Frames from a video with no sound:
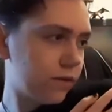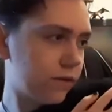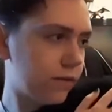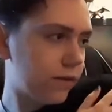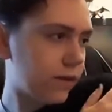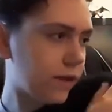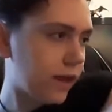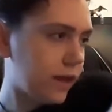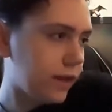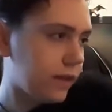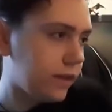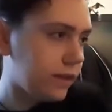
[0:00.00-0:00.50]

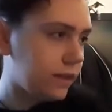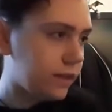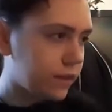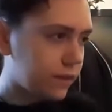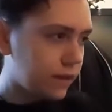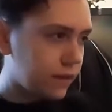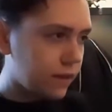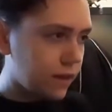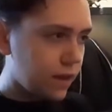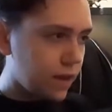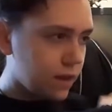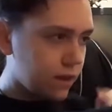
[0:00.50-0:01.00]

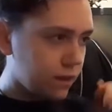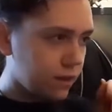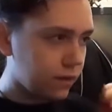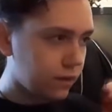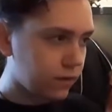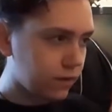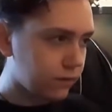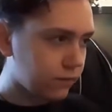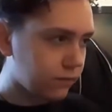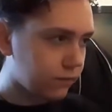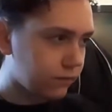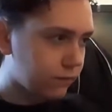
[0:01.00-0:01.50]
lake
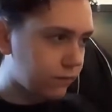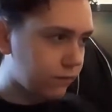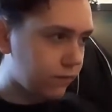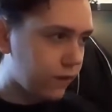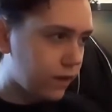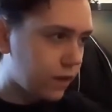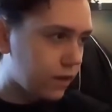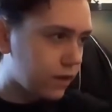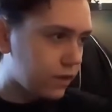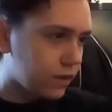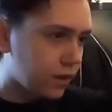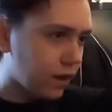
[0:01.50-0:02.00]
thing of
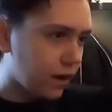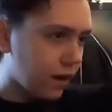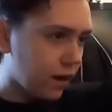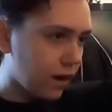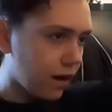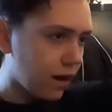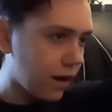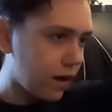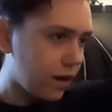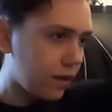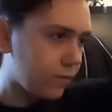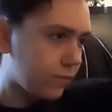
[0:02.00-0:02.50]

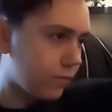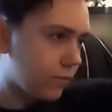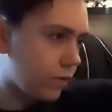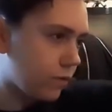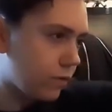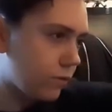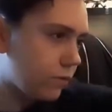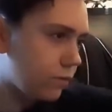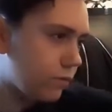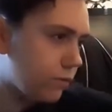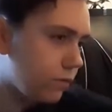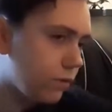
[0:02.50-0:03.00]
time.
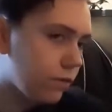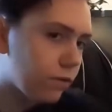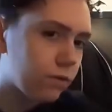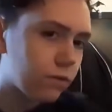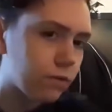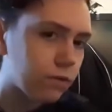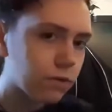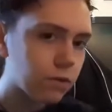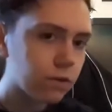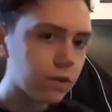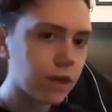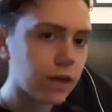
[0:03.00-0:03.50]

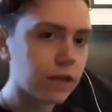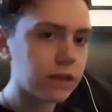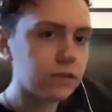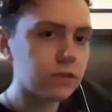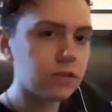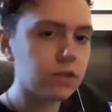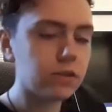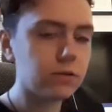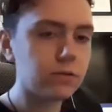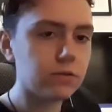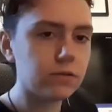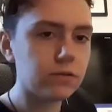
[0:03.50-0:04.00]
And
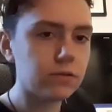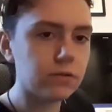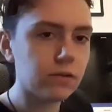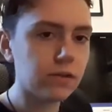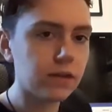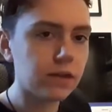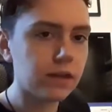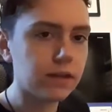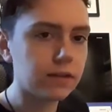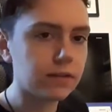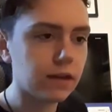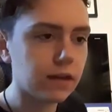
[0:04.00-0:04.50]
she was
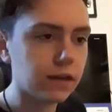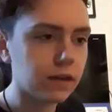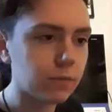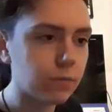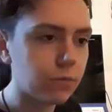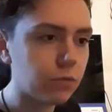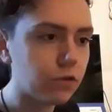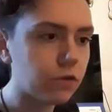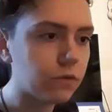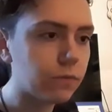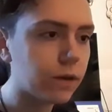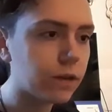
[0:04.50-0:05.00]
doing these like
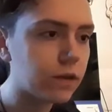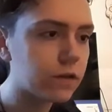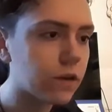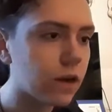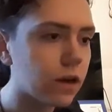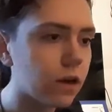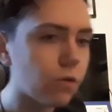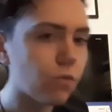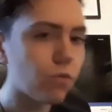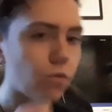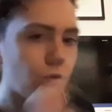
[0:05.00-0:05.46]
movements like,